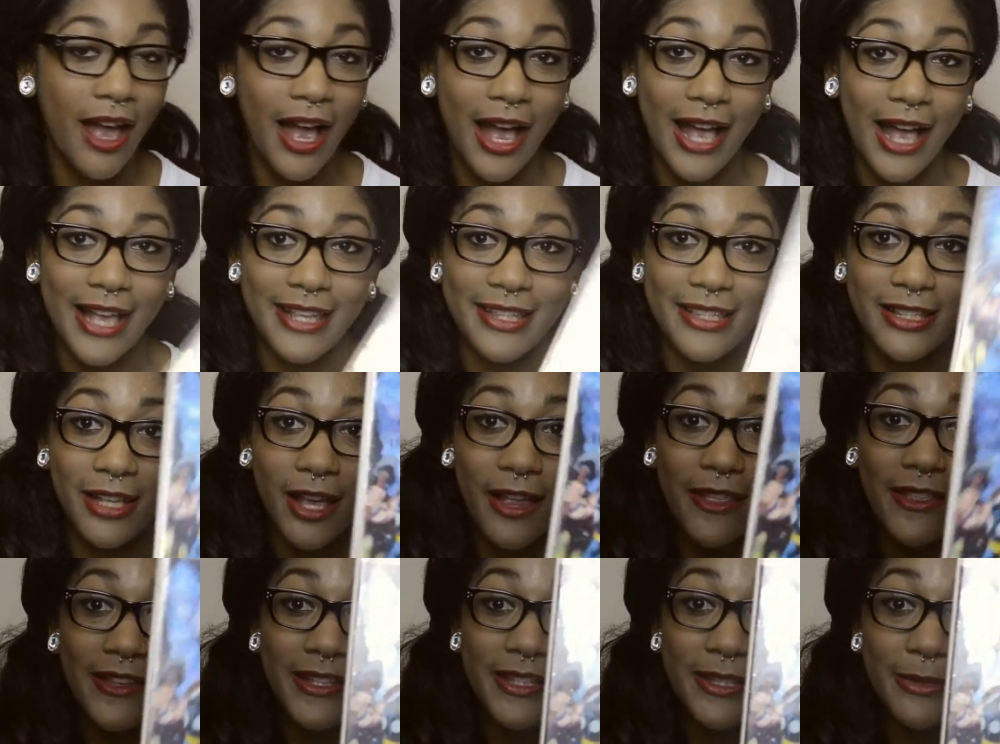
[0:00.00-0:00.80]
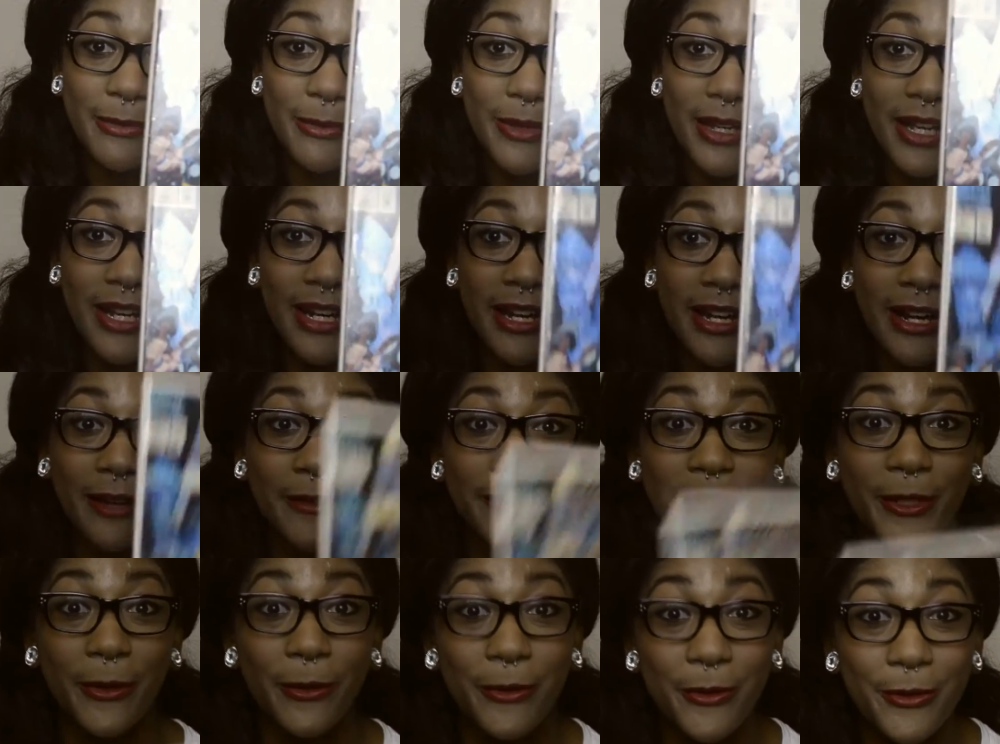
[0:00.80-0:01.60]
I saw this one and I
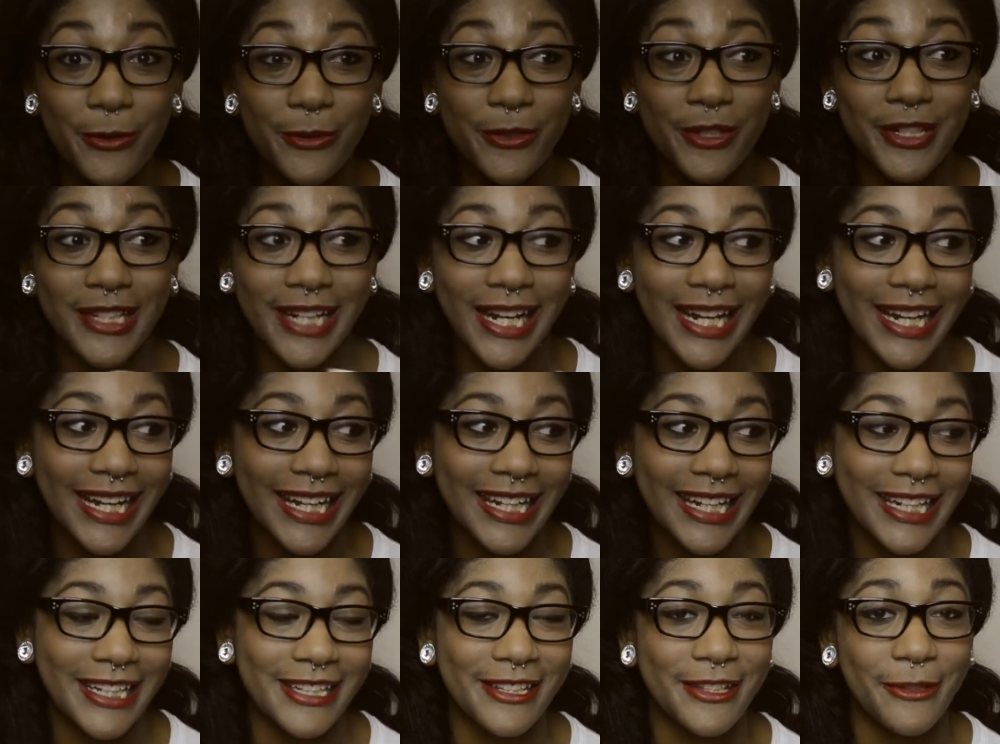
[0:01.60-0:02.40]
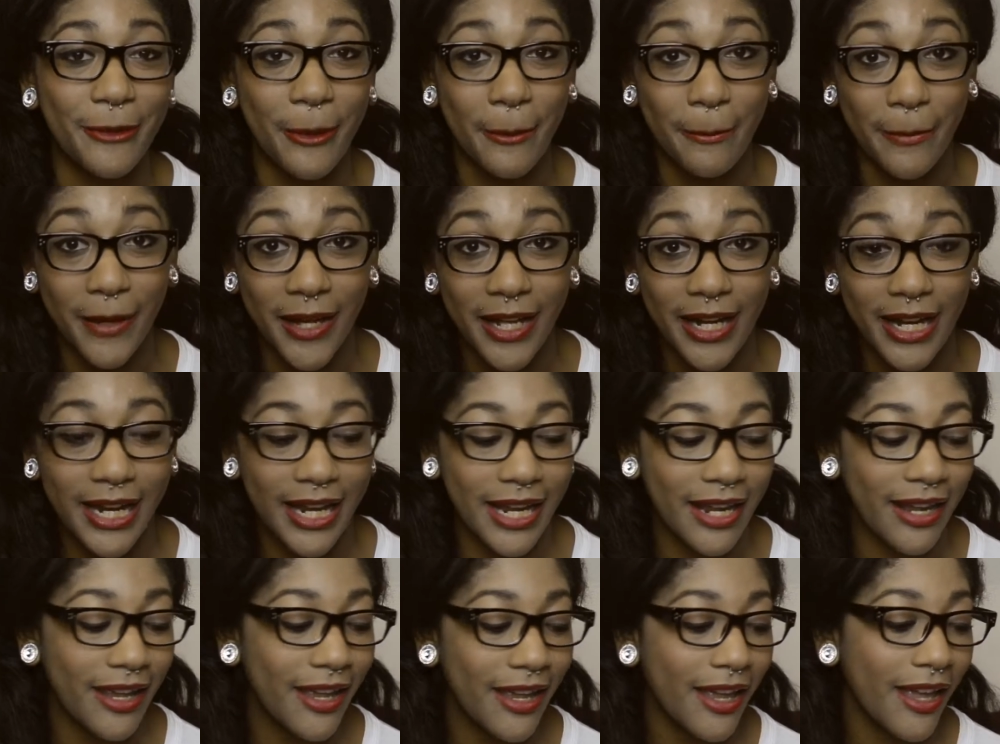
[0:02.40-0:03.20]
was like, ooh, shiny, so I bought
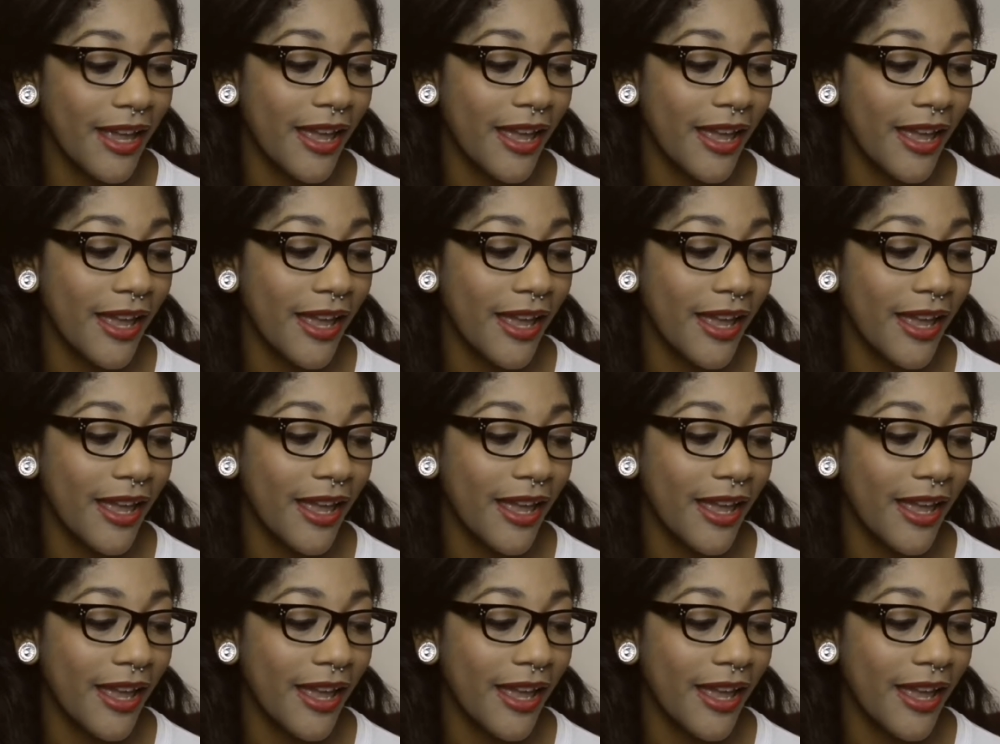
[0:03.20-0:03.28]
it.